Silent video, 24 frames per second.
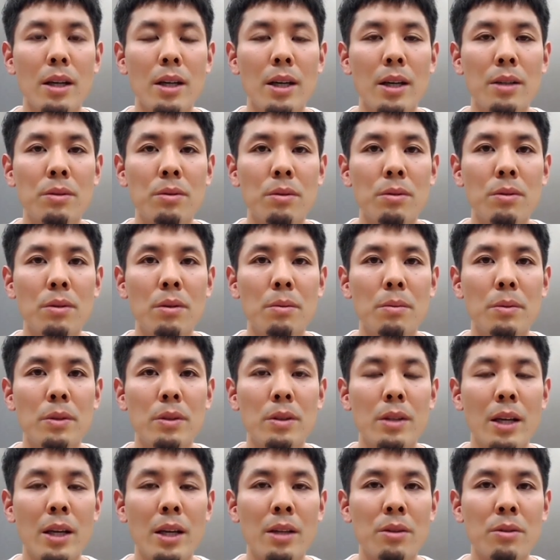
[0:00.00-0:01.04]
For new
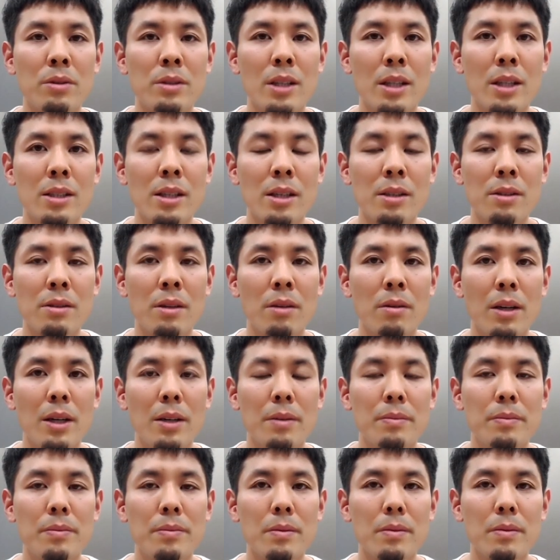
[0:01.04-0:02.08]
user
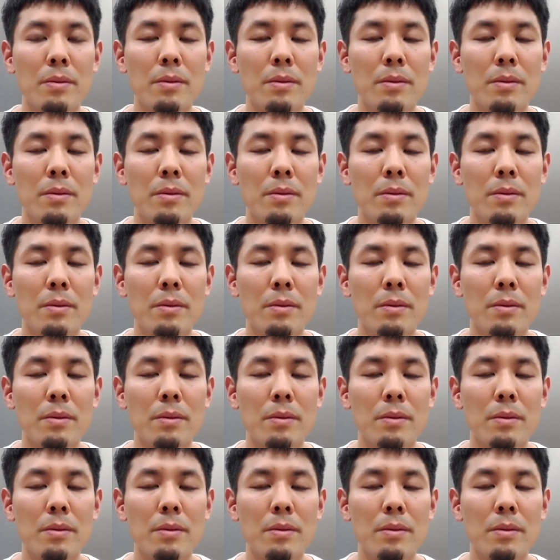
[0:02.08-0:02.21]
acquisition,